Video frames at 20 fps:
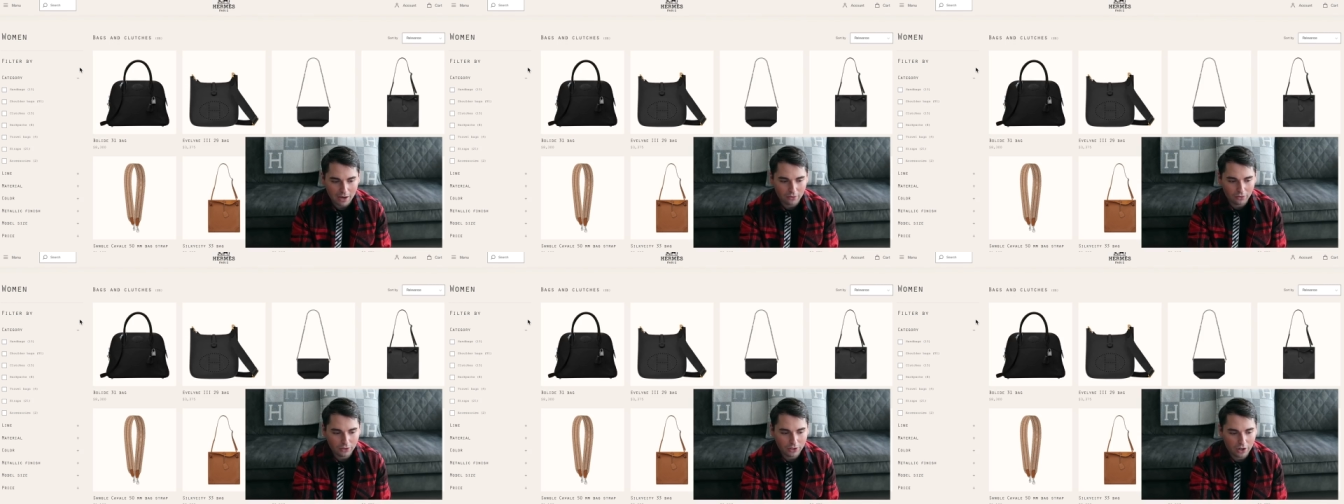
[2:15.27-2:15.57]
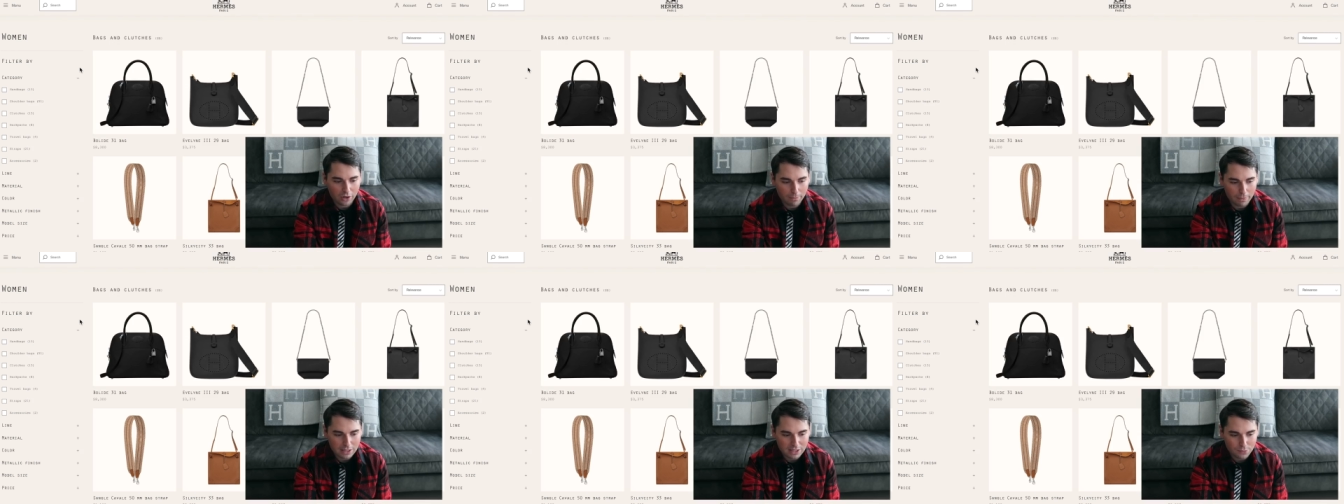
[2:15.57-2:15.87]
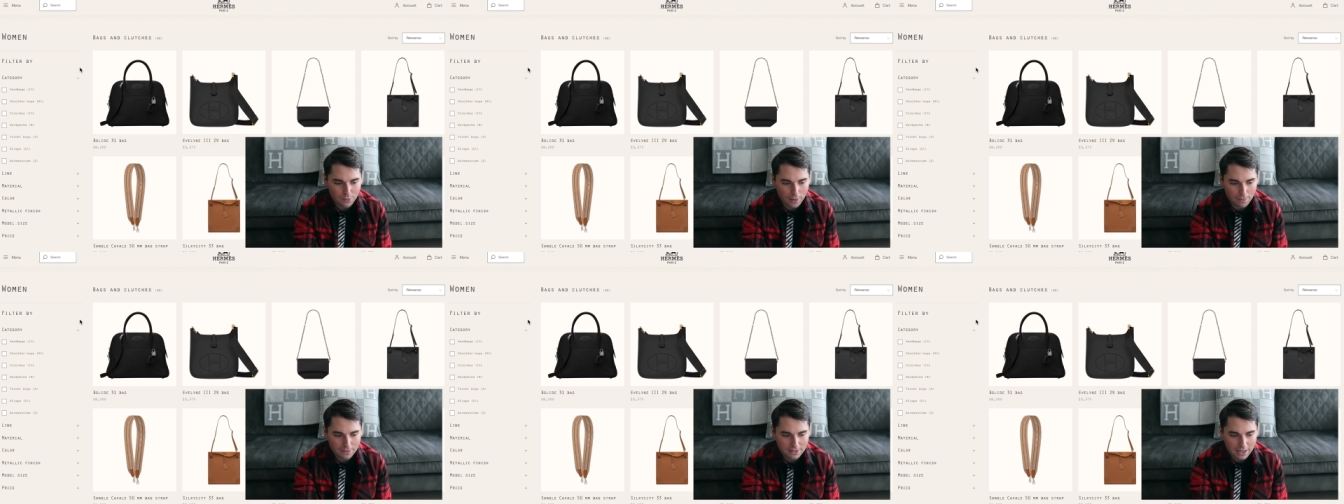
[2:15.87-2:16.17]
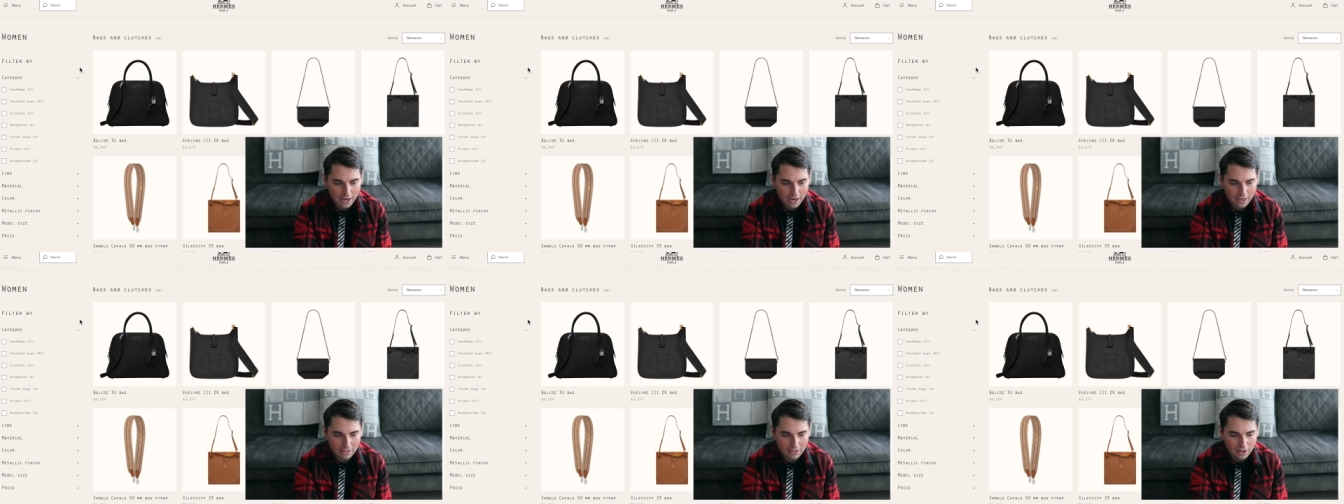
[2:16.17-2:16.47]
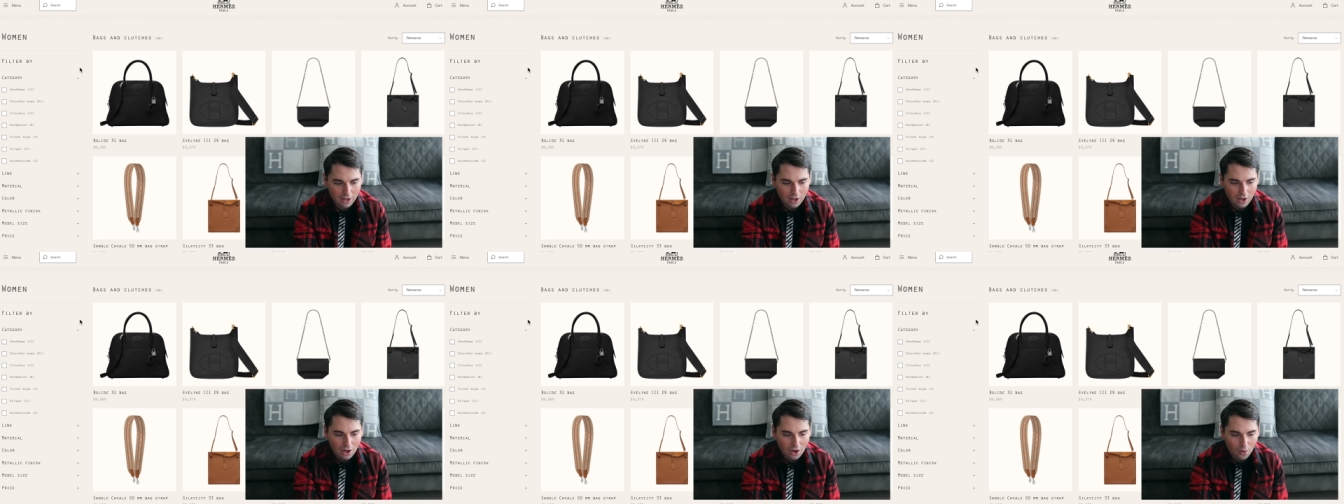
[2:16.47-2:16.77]
on the Hermes website,
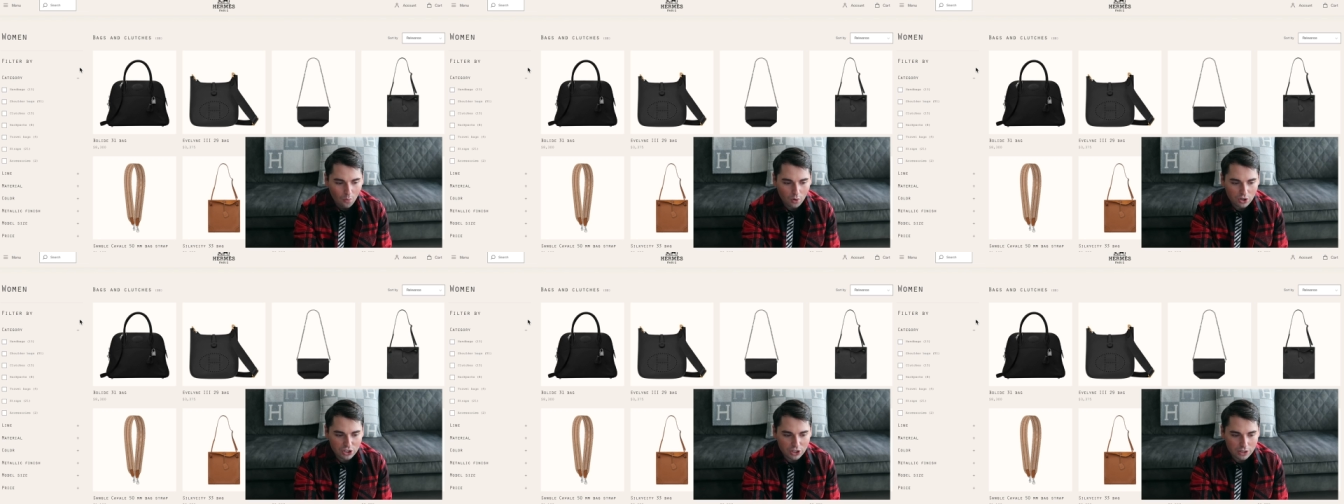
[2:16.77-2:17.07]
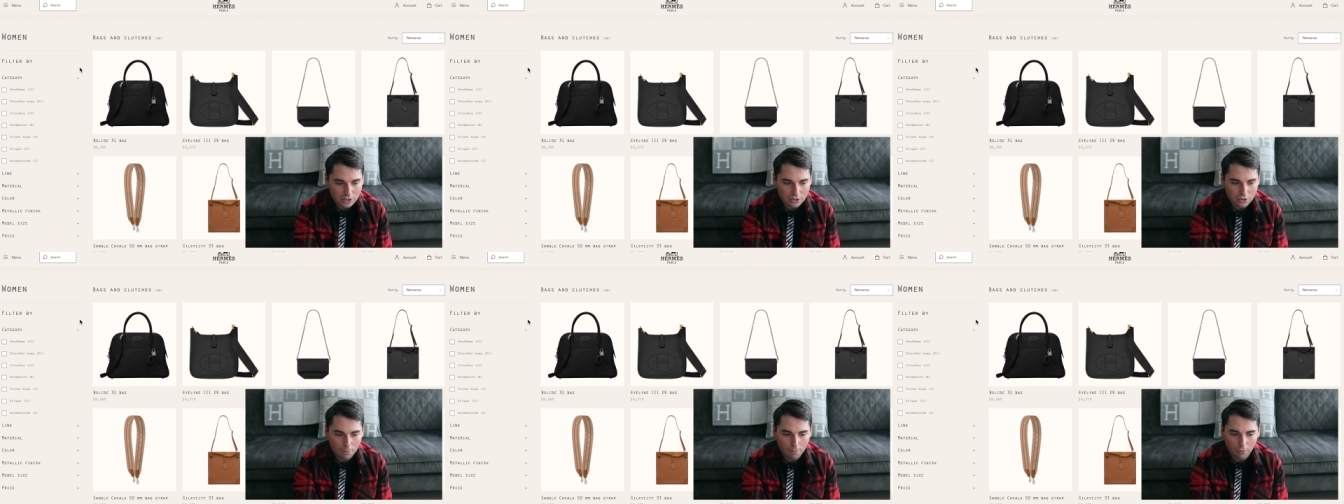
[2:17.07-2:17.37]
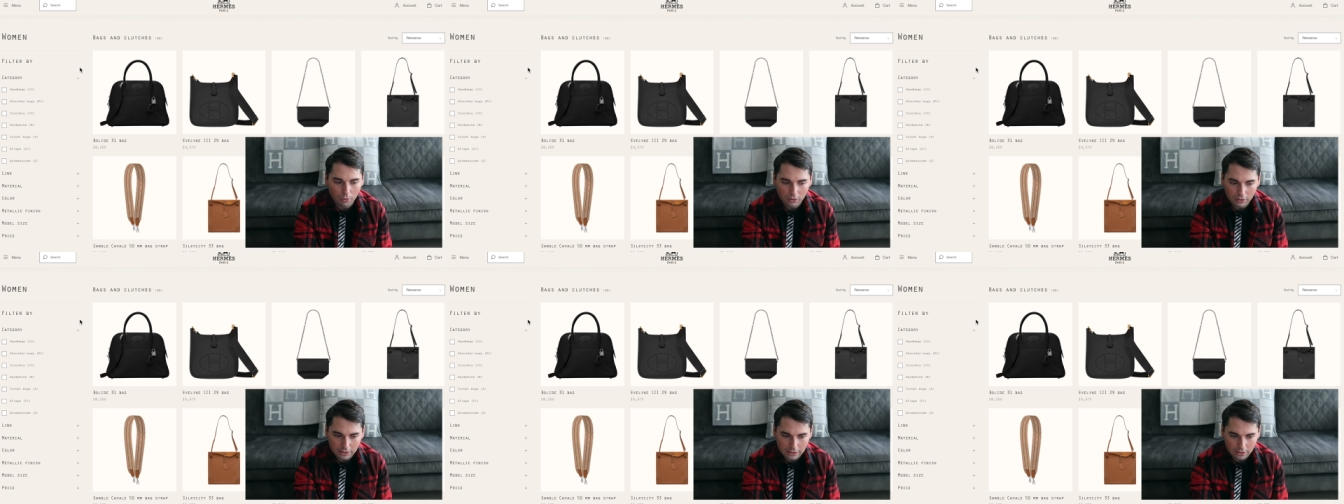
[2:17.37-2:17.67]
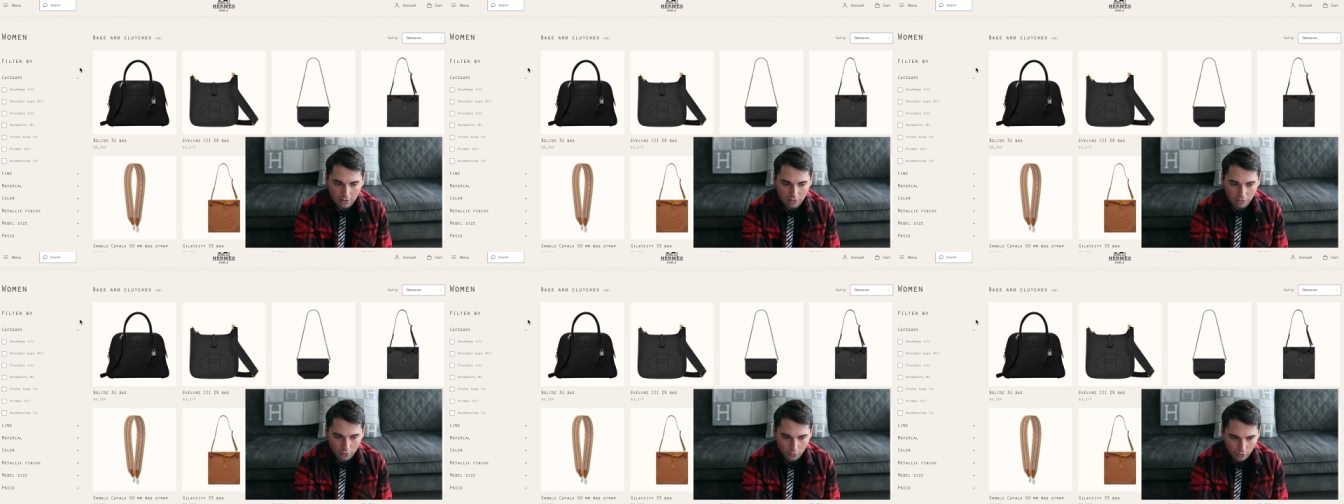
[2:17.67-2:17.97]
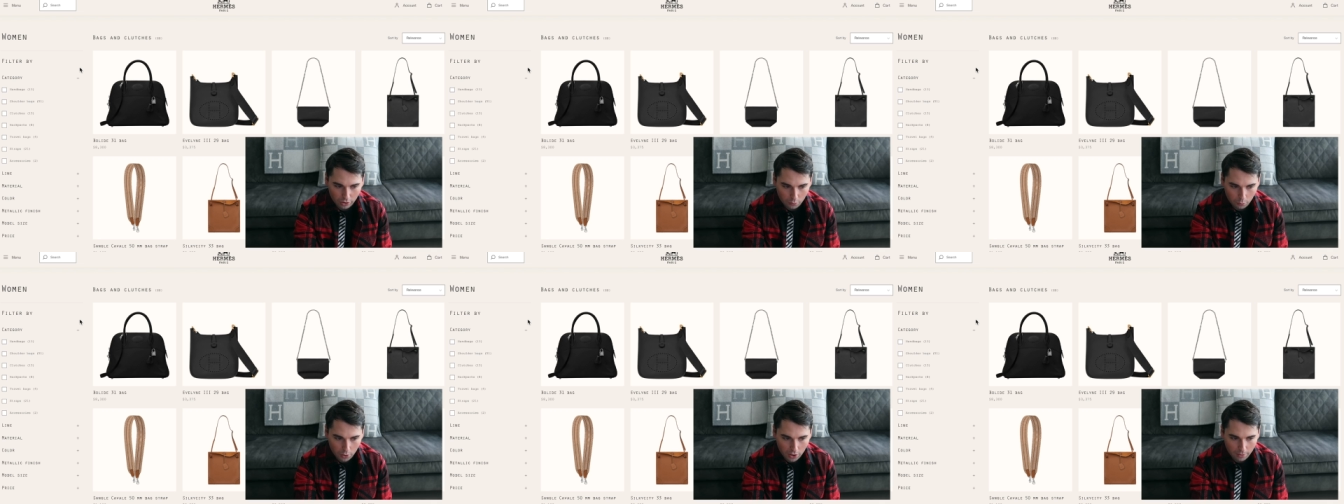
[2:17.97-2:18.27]
which is the Bolide
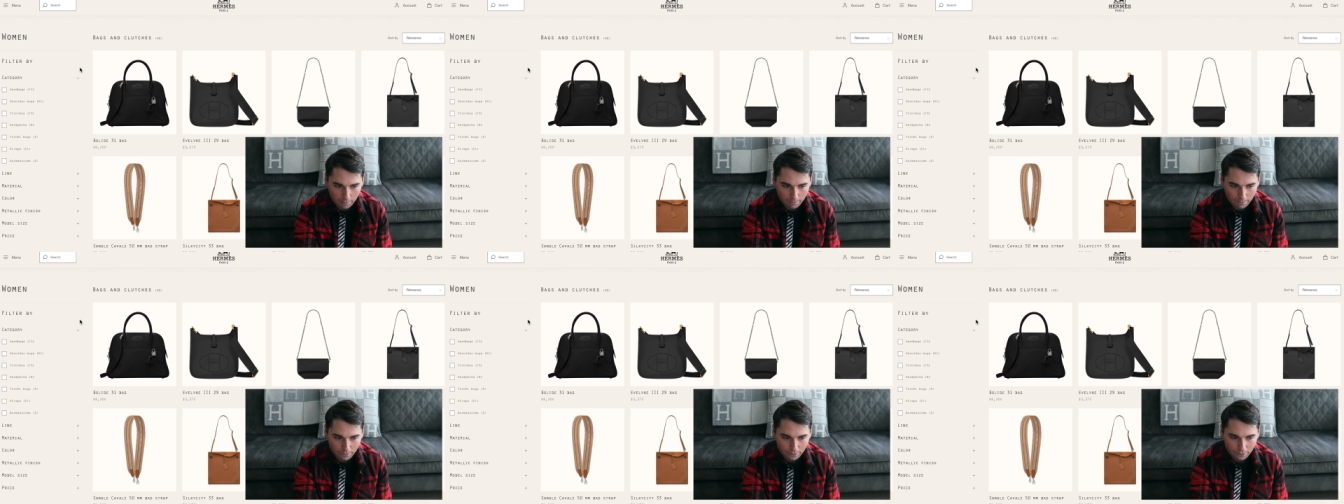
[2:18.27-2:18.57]
31.